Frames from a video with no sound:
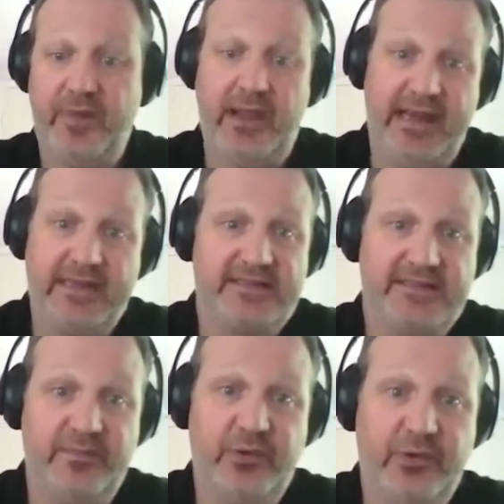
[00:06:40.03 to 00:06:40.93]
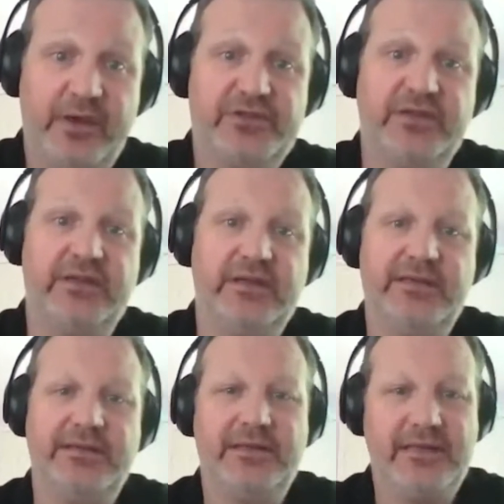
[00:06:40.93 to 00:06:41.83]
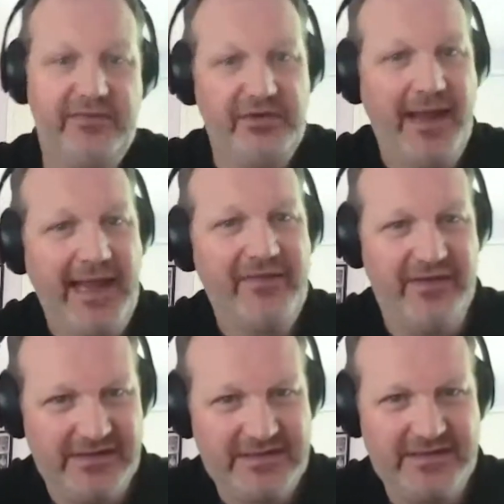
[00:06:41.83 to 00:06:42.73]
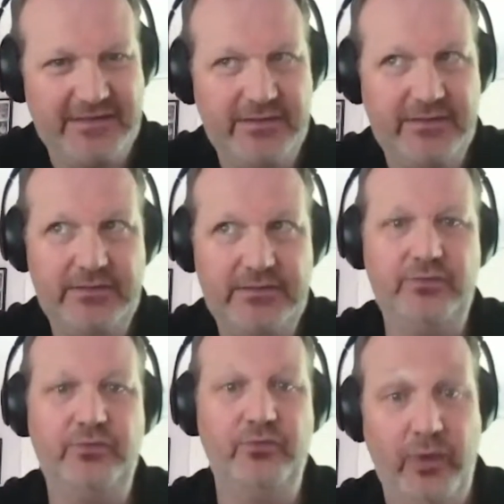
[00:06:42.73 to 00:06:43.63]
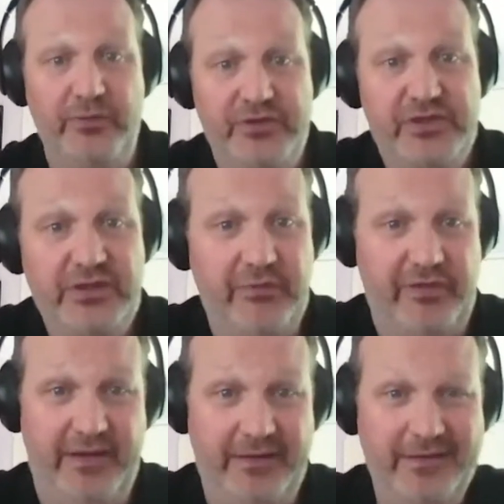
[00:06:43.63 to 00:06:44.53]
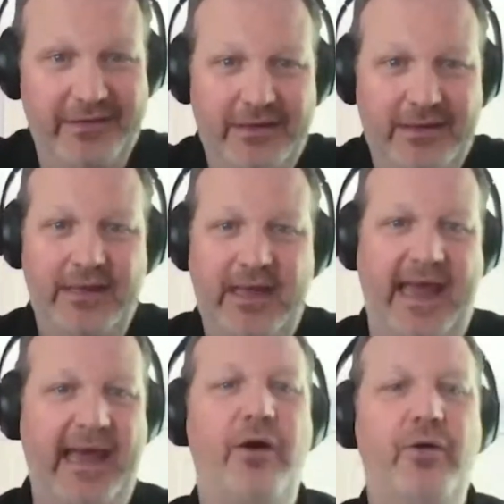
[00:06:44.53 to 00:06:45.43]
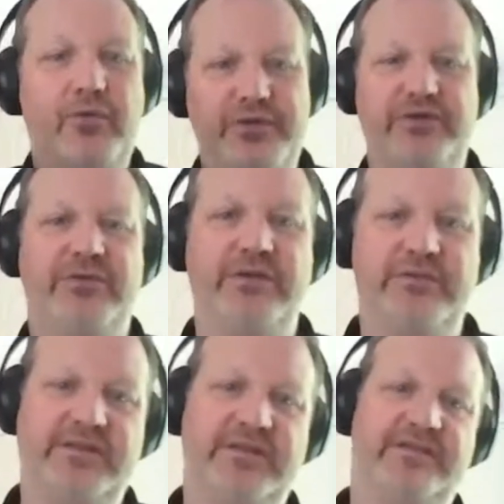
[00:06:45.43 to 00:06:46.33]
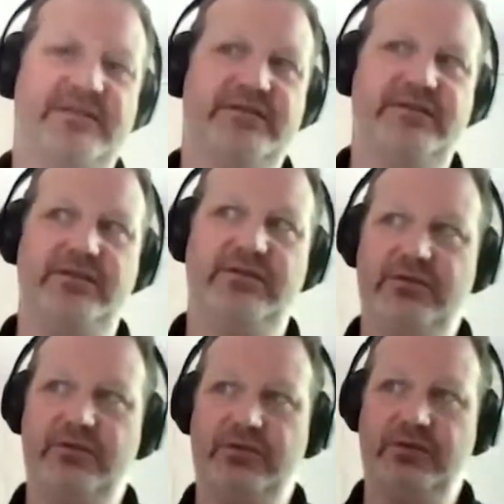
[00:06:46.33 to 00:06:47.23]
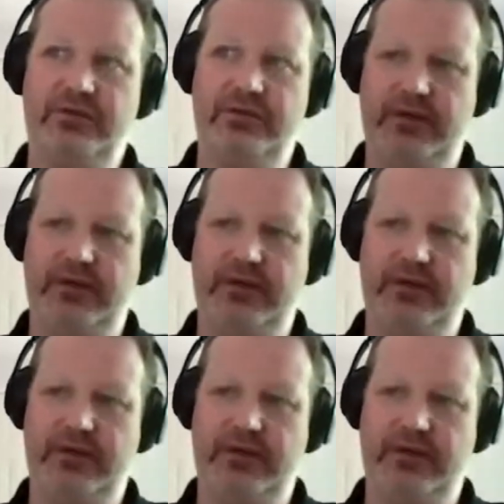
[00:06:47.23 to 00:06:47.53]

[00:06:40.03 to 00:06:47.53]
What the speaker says: and ask the simple question, if you had this, what would you do with it? How would you use this to